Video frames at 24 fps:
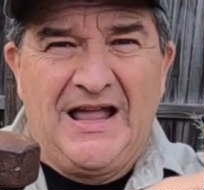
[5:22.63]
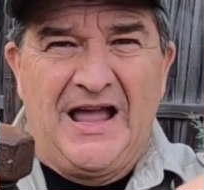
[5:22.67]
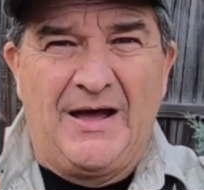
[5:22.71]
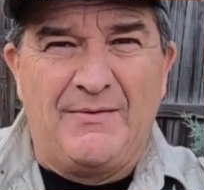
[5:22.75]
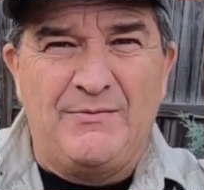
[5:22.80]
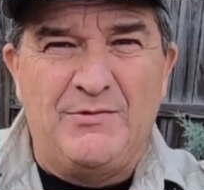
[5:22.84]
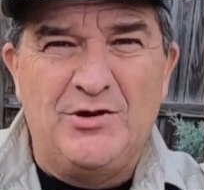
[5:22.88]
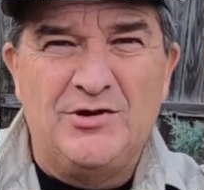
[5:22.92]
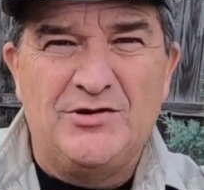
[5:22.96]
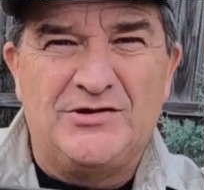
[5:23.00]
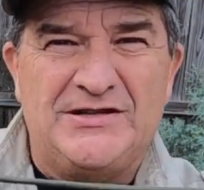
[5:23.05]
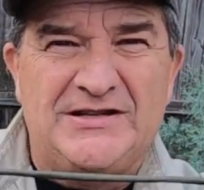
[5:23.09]

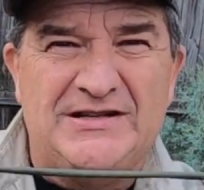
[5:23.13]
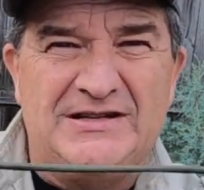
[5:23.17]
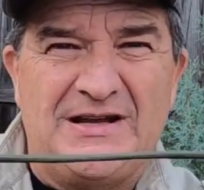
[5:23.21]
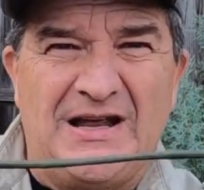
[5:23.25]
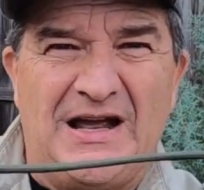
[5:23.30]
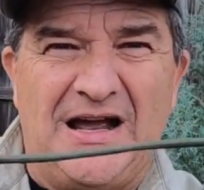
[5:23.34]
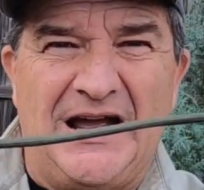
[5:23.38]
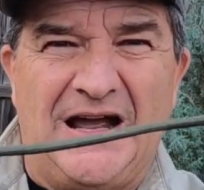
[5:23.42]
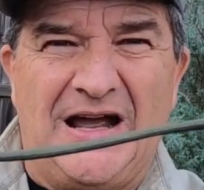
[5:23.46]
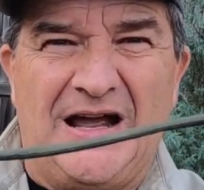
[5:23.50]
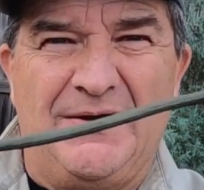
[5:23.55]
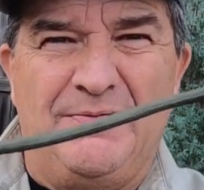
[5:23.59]
I'm using
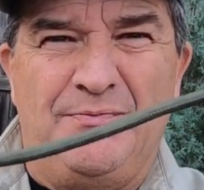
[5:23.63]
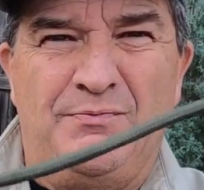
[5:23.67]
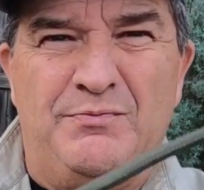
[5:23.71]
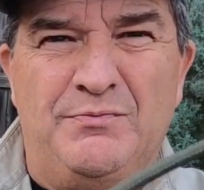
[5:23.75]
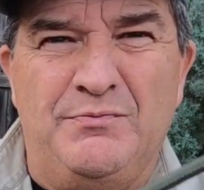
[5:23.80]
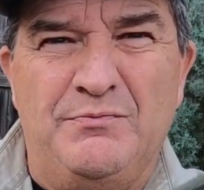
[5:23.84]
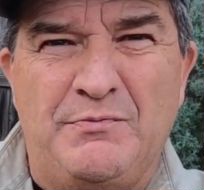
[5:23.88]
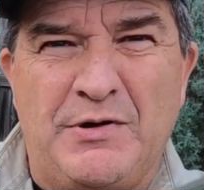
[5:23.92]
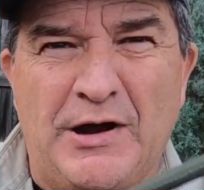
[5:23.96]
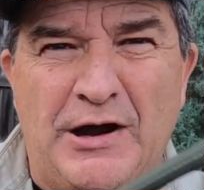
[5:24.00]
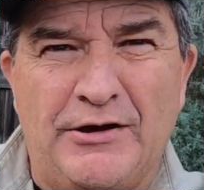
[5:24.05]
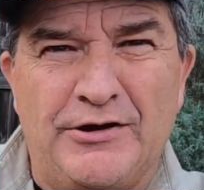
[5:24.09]

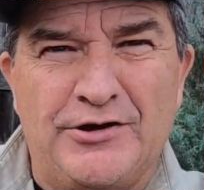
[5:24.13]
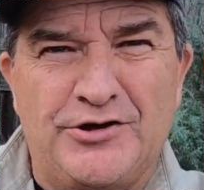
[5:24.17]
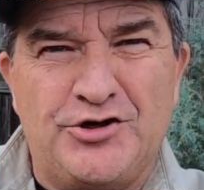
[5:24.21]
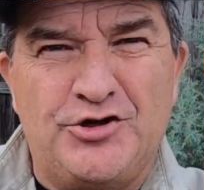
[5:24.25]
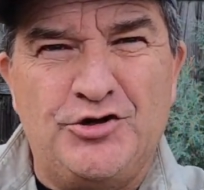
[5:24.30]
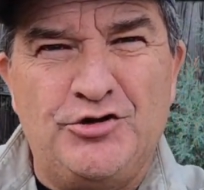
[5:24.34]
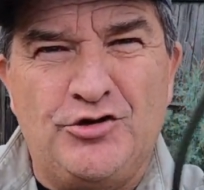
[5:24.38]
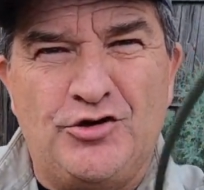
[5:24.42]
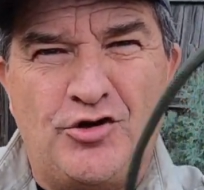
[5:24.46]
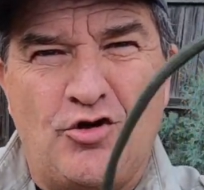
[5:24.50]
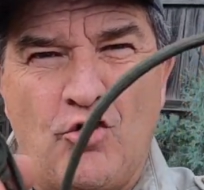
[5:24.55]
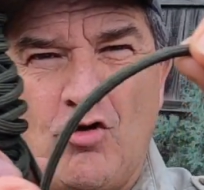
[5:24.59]

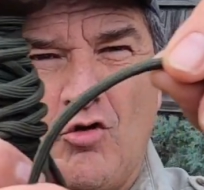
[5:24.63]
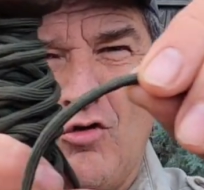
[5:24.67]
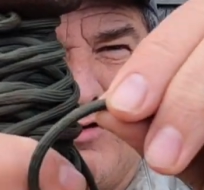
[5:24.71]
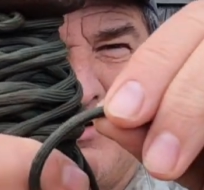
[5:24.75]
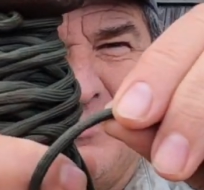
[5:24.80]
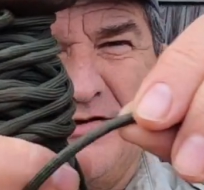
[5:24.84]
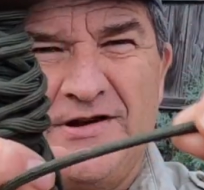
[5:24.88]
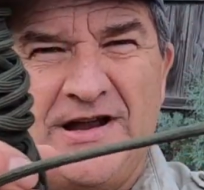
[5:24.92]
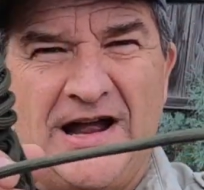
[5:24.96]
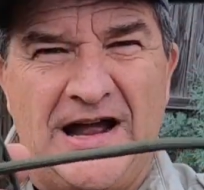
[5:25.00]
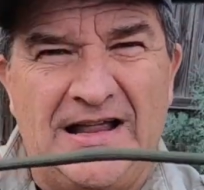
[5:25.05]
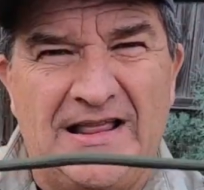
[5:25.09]
parachute
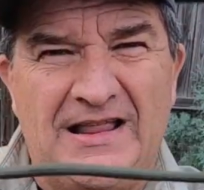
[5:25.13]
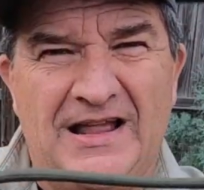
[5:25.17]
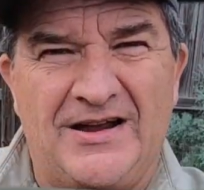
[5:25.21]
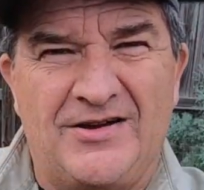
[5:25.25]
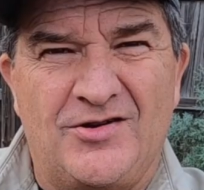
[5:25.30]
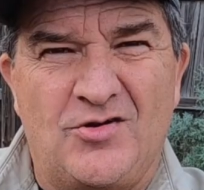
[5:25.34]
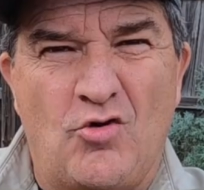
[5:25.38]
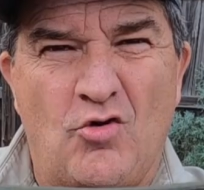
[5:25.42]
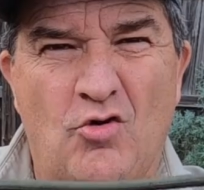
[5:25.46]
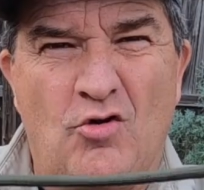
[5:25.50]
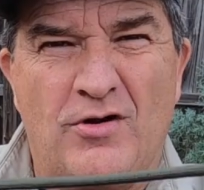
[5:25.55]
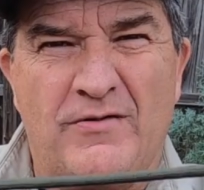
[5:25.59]
cord,
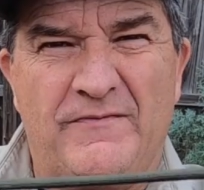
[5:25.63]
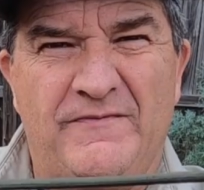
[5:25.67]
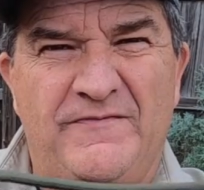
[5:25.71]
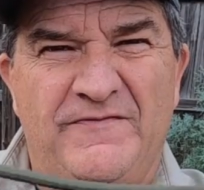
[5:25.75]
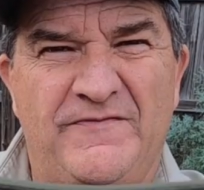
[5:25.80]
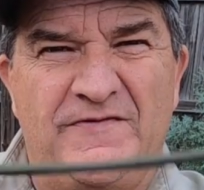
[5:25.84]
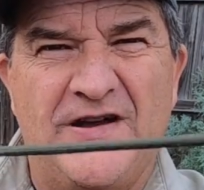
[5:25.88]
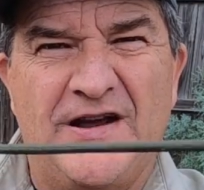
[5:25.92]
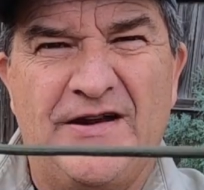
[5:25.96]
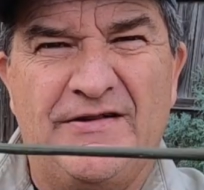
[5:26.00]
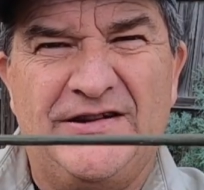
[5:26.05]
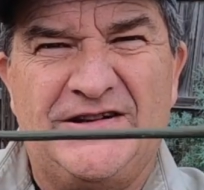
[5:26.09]
nylon cord,
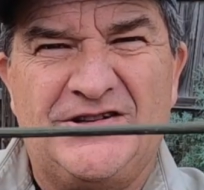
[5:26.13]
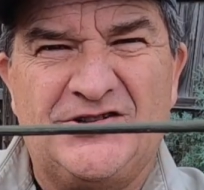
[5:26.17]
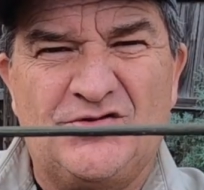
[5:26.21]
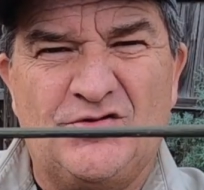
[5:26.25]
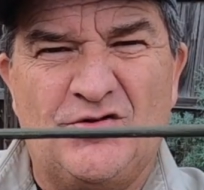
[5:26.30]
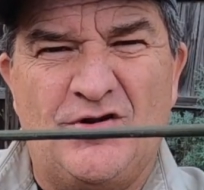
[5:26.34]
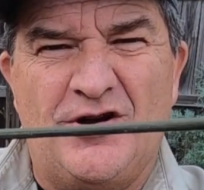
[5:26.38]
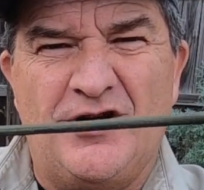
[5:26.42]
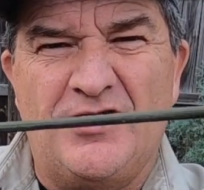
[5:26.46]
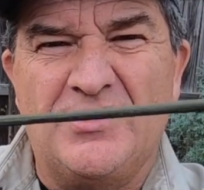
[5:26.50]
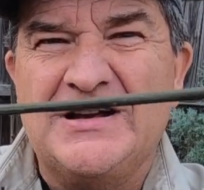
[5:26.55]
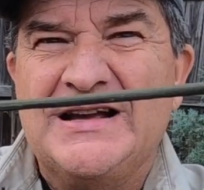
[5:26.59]
very
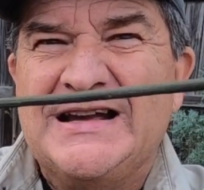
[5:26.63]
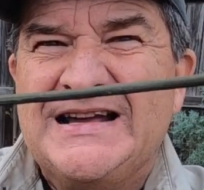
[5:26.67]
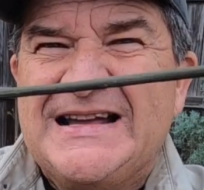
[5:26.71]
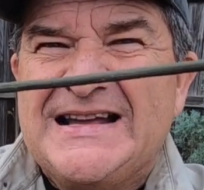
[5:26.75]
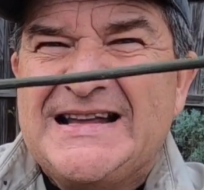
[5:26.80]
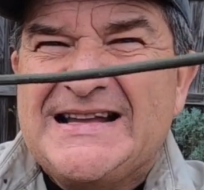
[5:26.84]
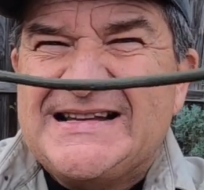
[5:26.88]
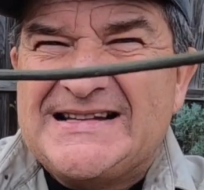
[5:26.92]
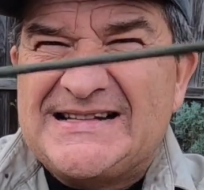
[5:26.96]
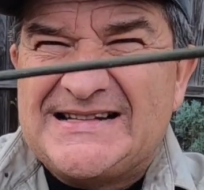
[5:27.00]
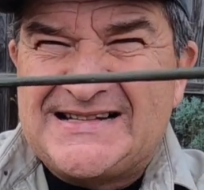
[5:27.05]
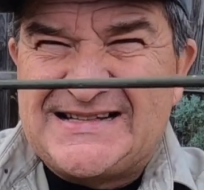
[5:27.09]
strong,
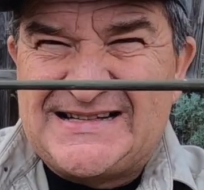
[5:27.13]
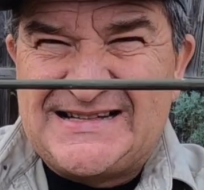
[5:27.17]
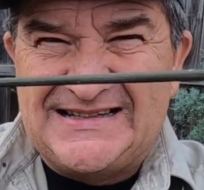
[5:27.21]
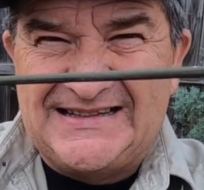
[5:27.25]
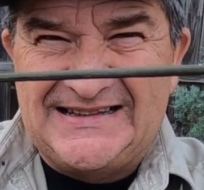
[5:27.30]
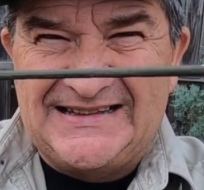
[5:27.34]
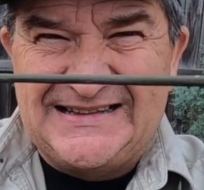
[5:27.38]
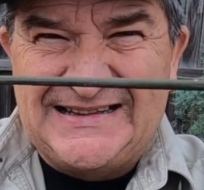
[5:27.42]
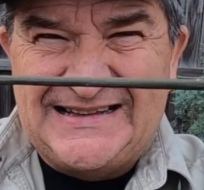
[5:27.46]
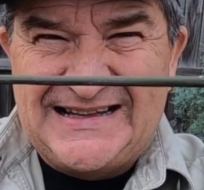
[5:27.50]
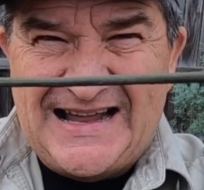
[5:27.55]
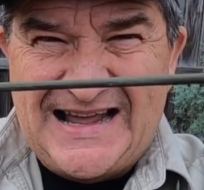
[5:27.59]

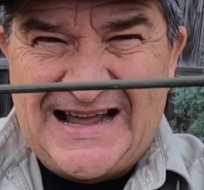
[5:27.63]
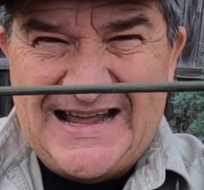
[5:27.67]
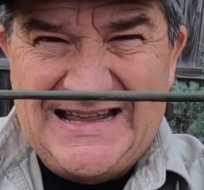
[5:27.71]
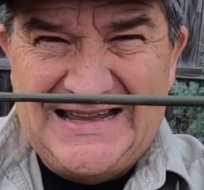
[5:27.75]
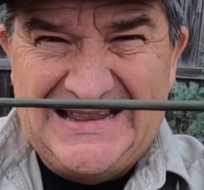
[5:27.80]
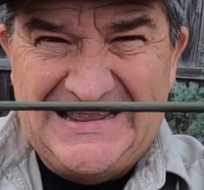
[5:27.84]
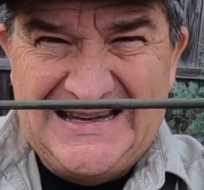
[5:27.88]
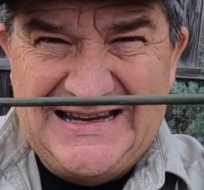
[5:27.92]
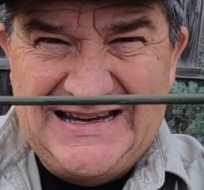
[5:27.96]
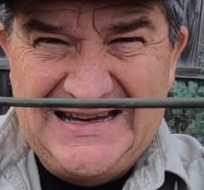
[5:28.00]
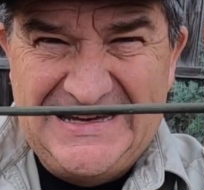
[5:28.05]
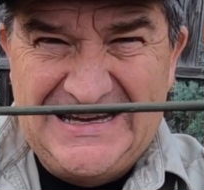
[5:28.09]

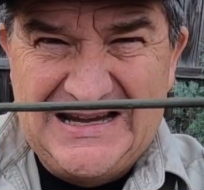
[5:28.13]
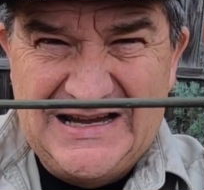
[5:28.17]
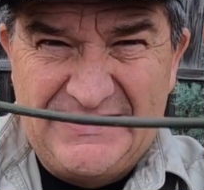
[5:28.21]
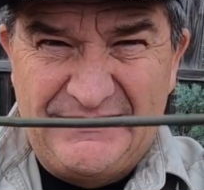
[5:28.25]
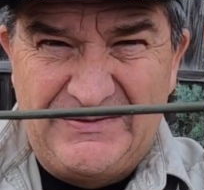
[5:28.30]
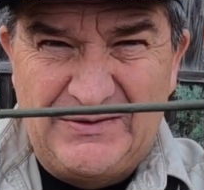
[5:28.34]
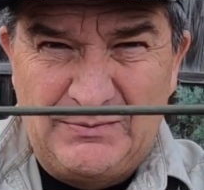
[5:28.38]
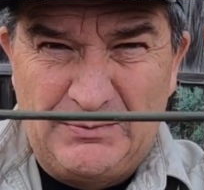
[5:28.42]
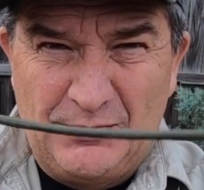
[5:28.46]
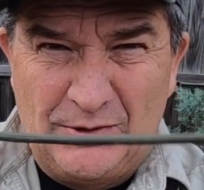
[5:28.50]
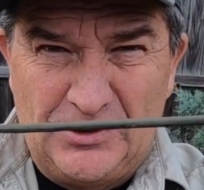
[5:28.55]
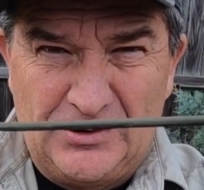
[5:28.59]
slightly
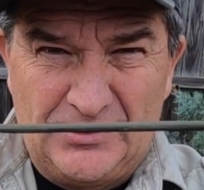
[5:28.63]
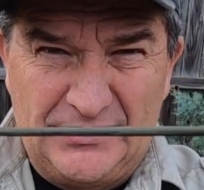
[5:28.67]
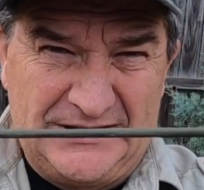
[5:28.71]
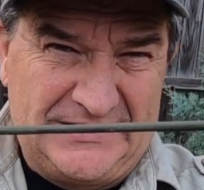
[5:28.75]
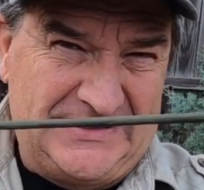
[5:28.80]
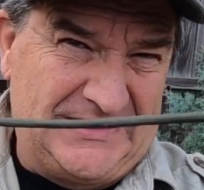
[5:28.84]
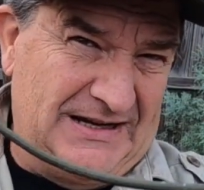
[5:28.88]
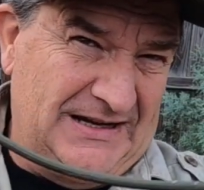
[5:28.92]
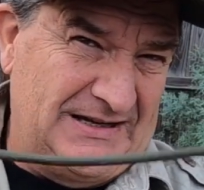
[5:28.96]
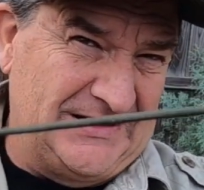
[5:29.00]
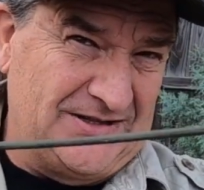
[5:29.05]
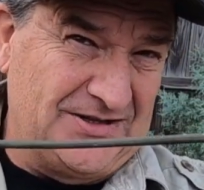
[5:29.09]
givable.
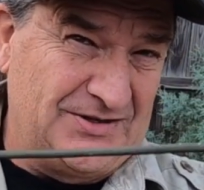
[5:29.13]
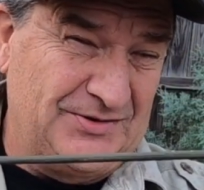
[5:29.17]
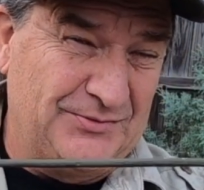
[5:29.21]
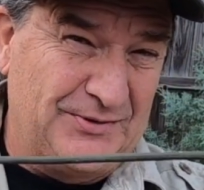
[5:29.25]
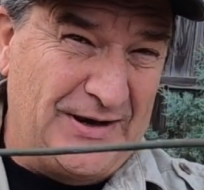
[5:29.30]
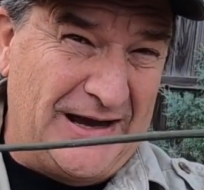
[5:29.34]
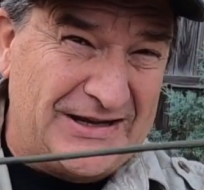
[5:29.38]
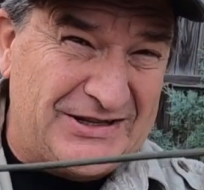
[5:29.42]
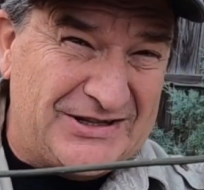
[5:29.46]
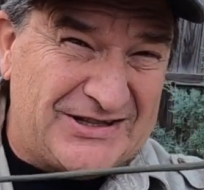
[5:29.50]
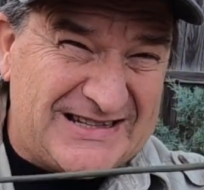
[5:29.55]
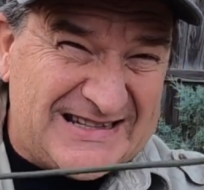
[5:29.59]
It does
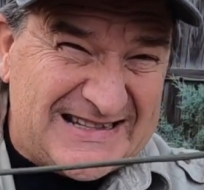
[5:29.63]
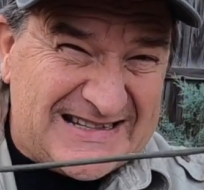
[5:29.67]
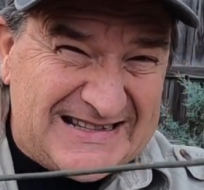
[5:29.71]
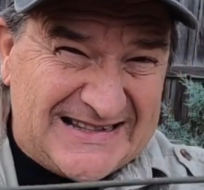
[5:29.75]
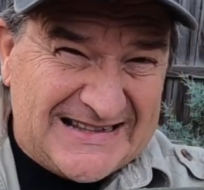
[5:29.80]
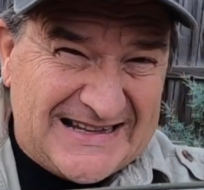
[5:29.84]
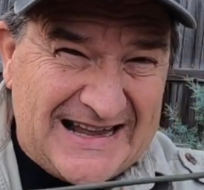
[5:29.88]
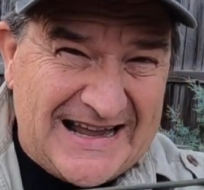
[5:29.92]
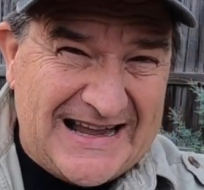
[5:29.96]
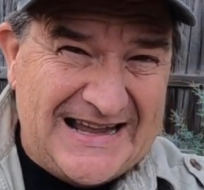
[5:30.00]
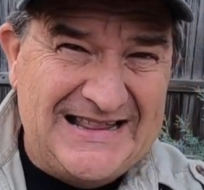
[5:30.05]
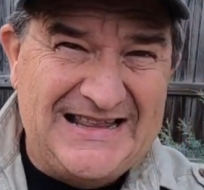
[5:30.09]
stretch
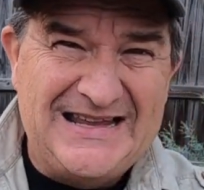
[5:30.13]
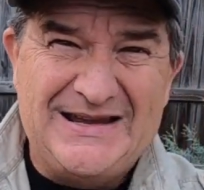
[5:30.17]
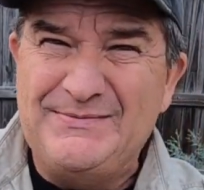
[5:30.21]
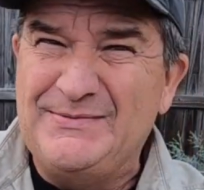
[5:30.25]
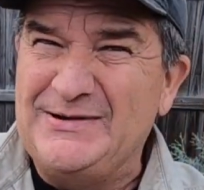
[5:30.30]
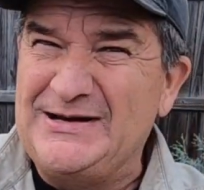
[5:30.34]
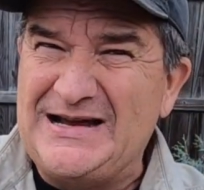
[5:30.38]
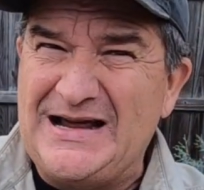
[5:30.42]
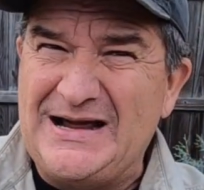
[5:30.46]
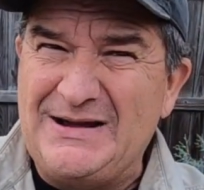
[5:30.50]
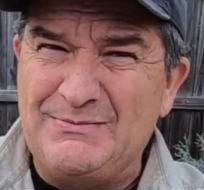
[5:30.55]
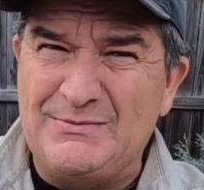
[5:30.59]
slightly,
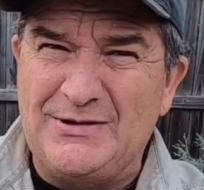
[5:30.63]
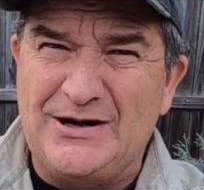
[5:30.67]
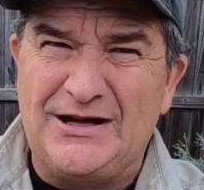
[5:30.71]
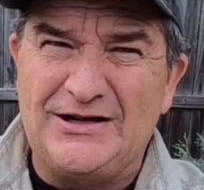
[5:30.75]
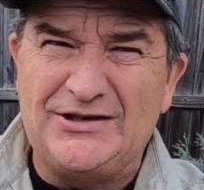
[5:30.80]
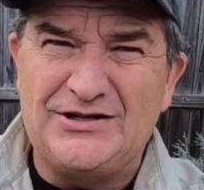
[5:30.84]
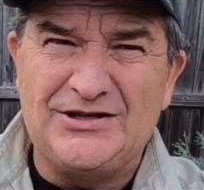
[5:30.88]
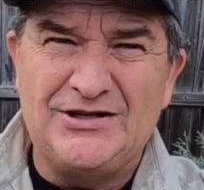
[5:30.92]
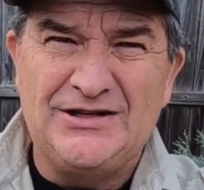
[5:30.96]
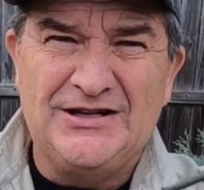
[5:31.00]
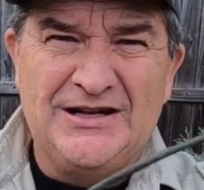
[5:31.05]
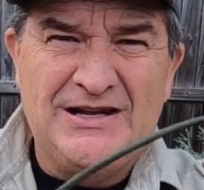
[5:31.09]
but not
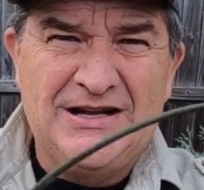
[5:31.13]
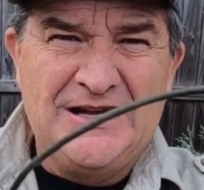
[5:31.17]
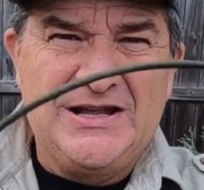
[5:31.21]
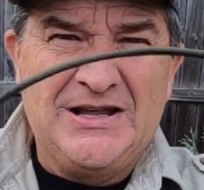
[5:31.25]
much.